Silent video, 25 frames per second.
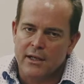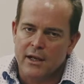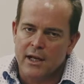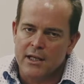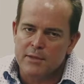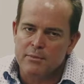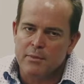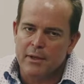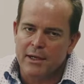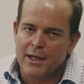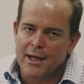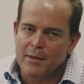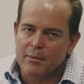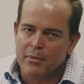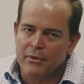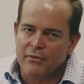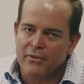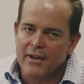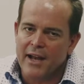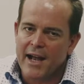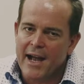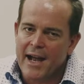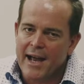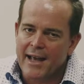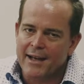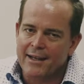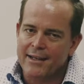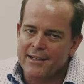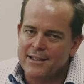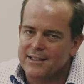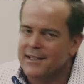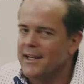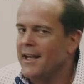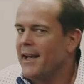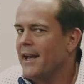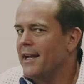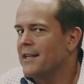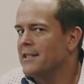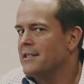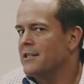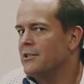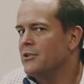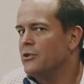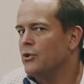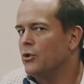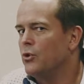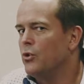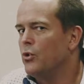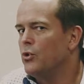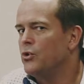a nice big lump of cartilage that acts
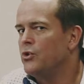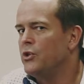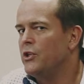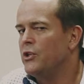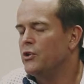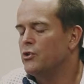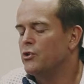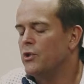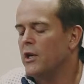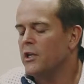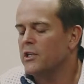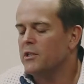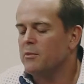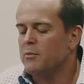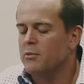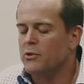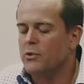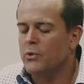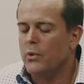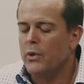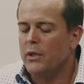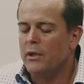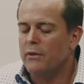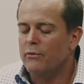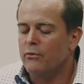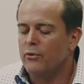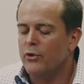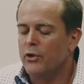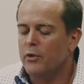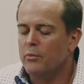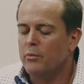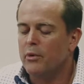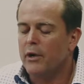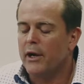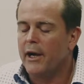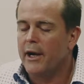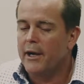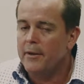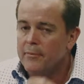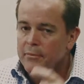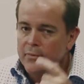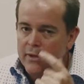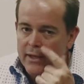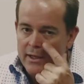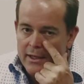as a cushioning structure between the vertebrae.